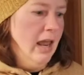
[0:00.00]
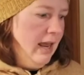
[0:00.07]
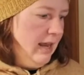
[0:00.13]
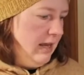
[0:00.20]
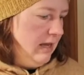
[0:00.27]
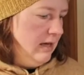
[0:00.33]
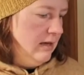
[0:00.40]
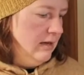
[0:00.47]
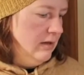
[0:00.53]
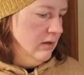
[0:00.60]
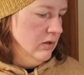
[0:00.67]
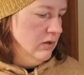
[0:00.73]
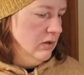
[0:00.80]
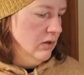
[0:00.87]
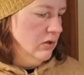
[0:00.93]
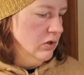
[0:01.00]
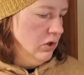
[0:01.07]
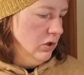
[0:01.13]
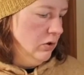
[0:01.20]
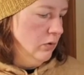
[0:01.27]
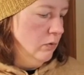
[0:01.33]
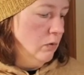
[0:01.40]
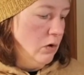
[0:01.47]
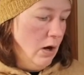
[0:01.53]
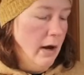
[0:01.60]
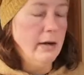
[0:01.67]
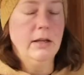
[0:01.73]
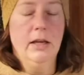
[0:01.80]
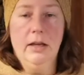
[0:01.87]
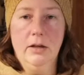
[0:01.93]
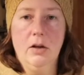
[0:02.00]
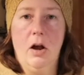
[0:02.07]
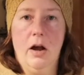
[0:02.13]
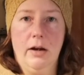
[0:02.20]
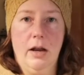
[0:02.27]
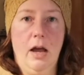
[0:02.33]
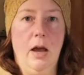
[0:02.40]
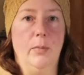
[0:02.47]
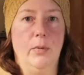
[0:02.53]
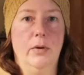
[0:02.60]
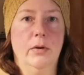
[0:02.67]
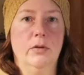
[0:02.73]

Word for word: is to not get caught up,